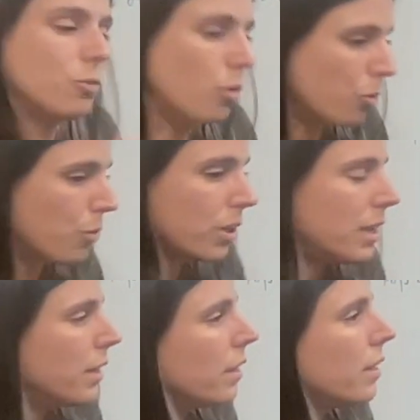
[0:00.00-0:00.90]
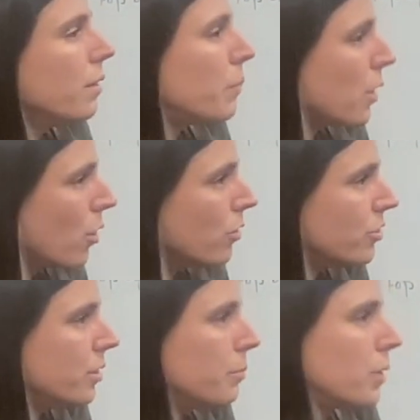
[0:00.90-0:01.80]
or working in
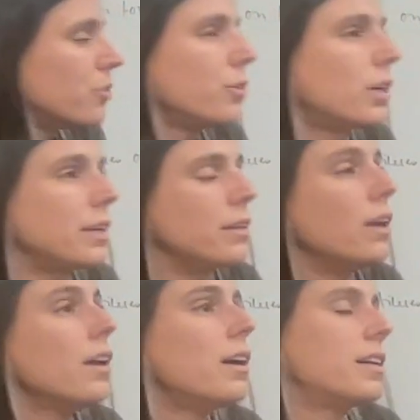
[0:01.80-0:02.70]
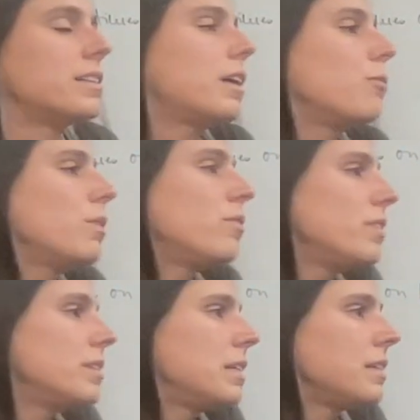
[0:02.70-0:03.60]
biology, because you can start with
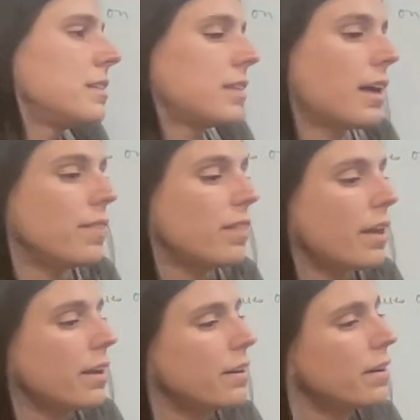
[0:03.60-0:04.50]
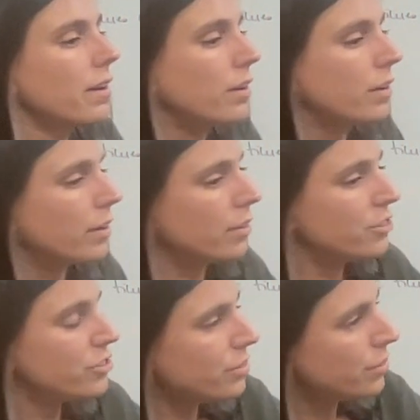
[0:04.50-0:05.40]
physics and then
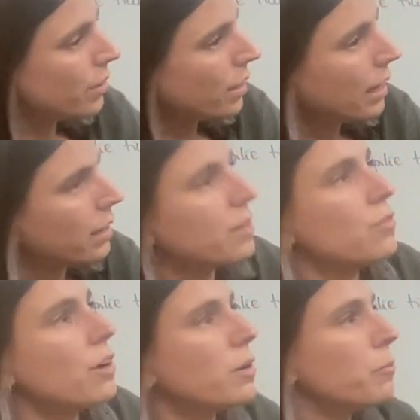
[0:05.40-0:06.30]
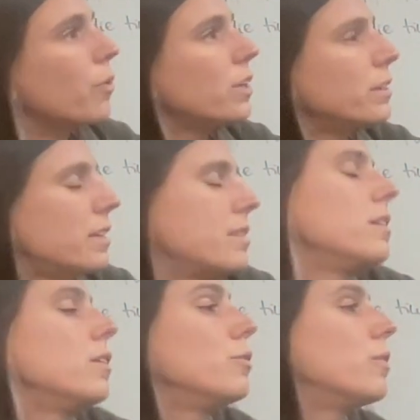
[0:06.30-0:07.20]
like if you are more
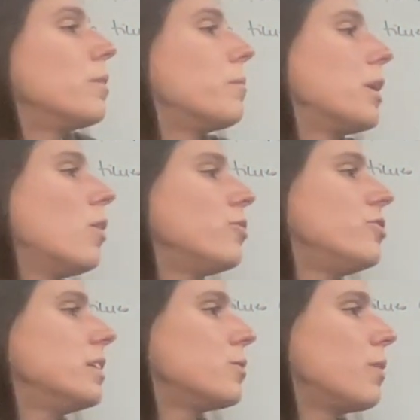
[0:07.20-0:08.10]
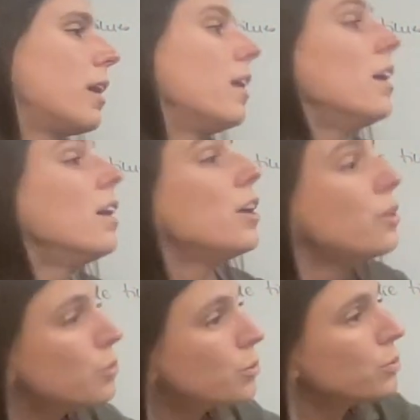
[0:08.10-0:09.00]
interested into the biology as well,
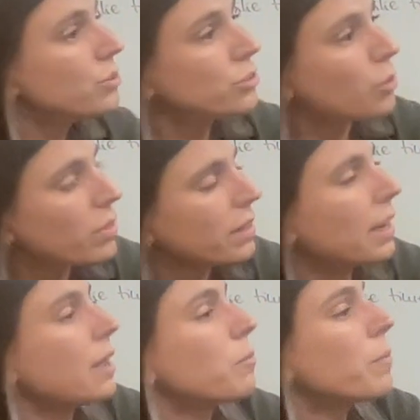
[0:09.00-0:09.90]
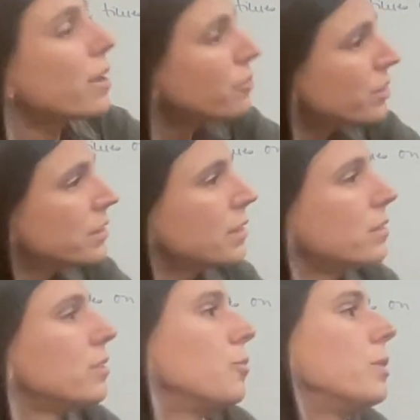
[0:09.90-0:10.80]
do something like
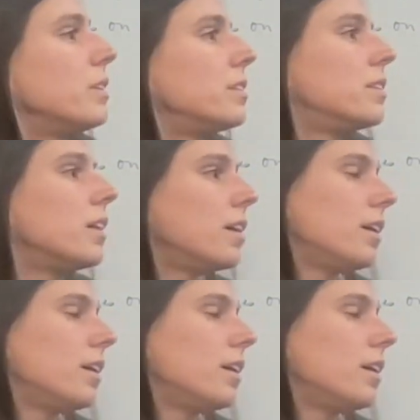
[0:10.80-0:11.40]
biophysics, which